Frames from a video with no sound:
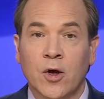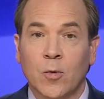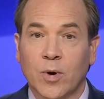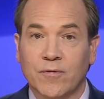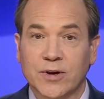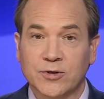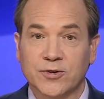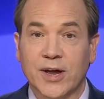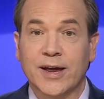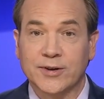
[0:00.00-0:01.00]
what officials
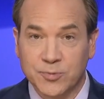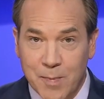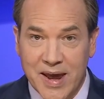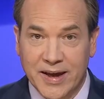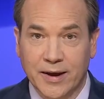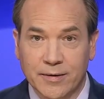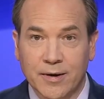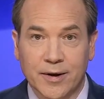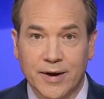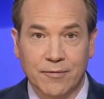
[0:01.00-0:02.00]
say is making
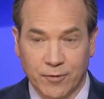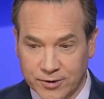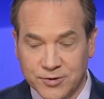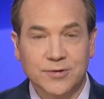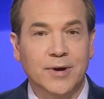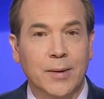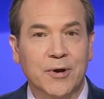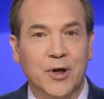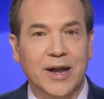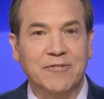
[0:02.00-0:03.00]
a difference. Emma,
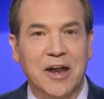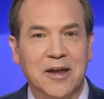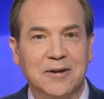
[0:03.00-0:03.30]
good evening.